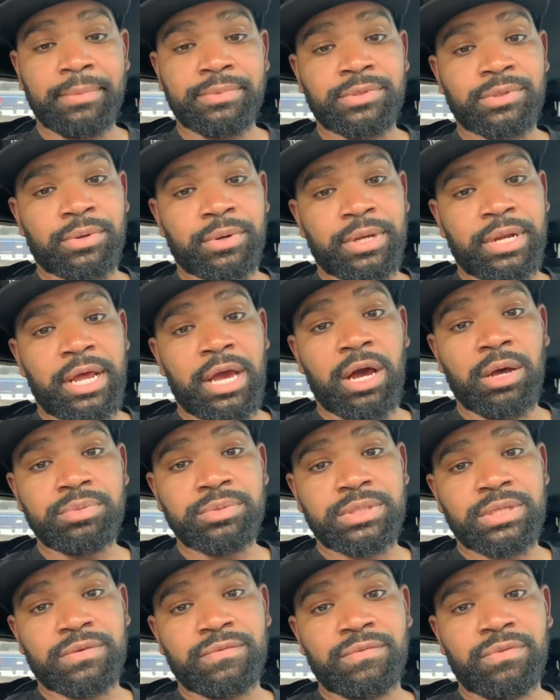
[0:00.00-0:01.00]
so it
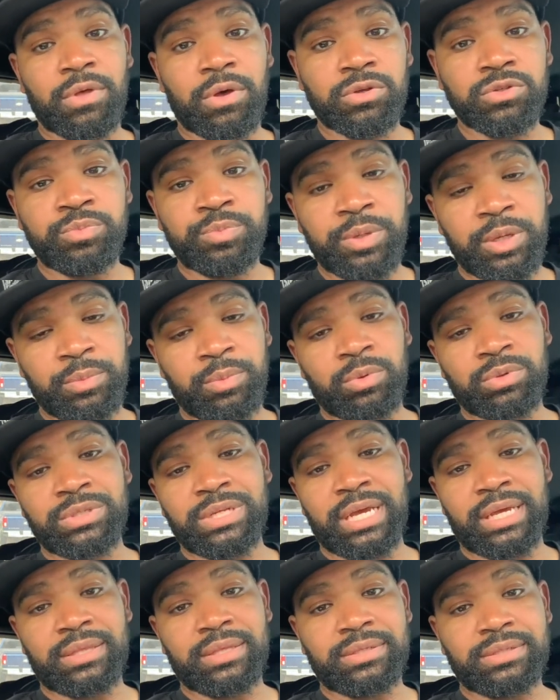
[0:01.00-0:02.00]
helps if those people
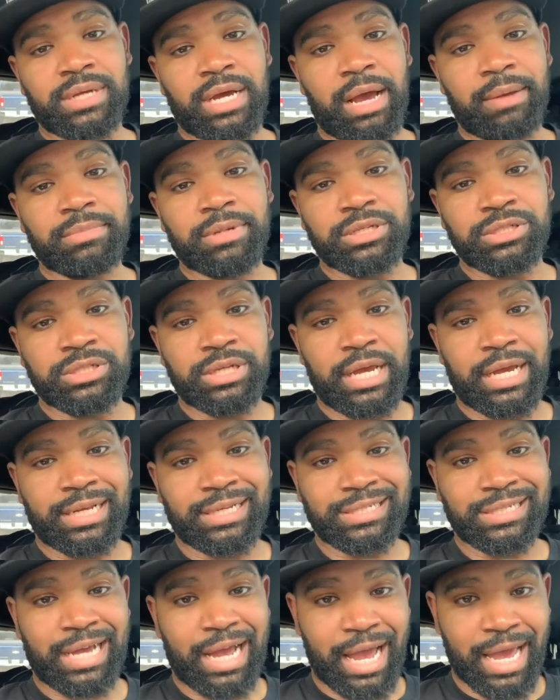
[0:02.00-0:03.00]
take the time to check
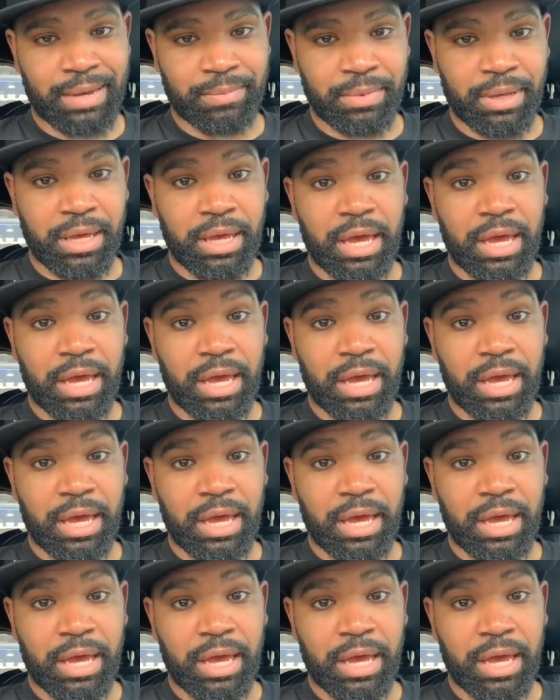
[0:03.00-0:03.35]
type,